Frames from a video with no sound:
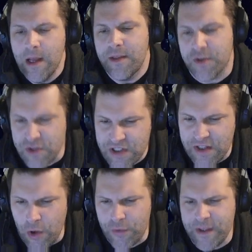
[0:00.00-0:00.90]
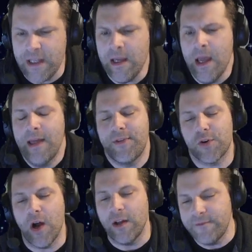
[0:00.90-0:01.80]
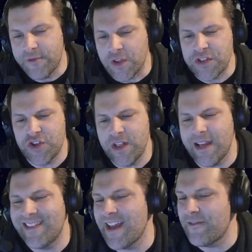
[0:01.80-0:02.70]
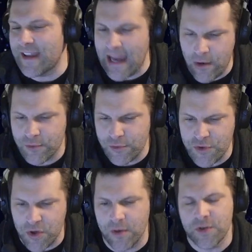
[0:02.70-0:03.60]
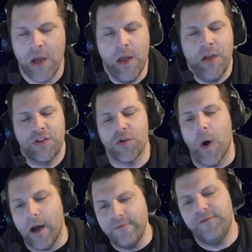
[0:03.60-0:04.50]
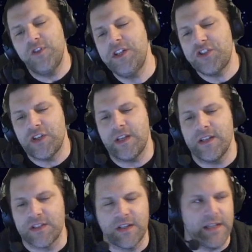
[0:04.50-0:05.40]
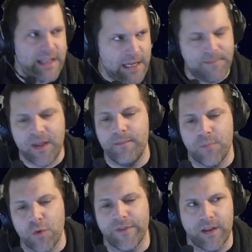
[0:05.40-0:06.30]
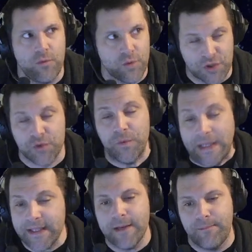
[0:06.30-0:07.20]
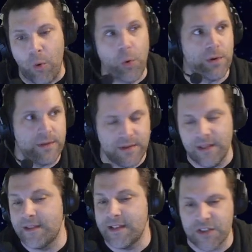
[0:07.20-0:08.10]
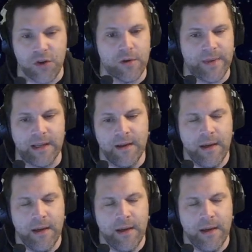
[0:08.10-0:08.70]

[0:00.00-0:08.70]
They're stealthy, they're unflinching, and they have counter charge. So unflinching is going to keep them moving, which is really important in this army.